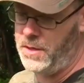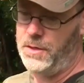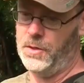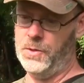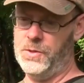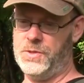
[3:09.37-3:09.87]

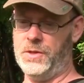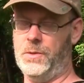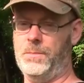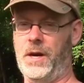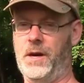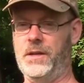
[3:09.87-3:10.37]
you're using your
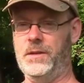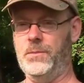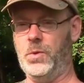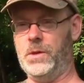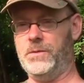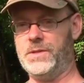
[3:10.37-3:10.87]
body in
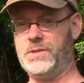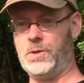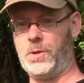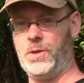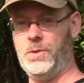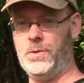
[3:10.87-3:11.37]
more of a
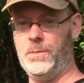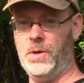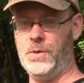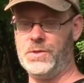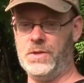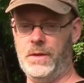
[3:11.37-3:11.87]
circular
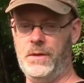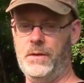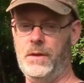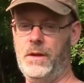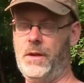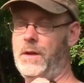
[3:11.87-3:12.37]
motion,
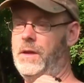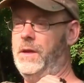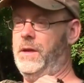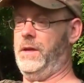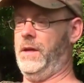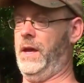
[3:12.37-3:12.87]

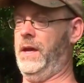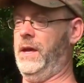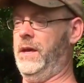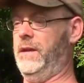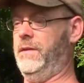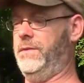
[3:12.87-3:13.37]

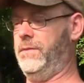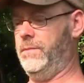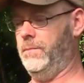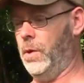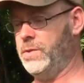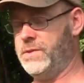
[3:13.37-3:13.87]
and
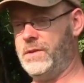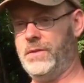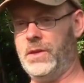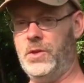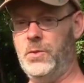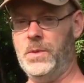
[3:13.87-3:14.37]
most of
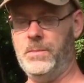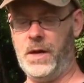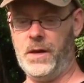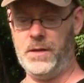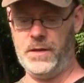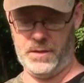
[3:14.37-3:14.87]
the human
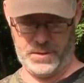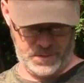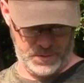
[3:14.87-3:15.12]
body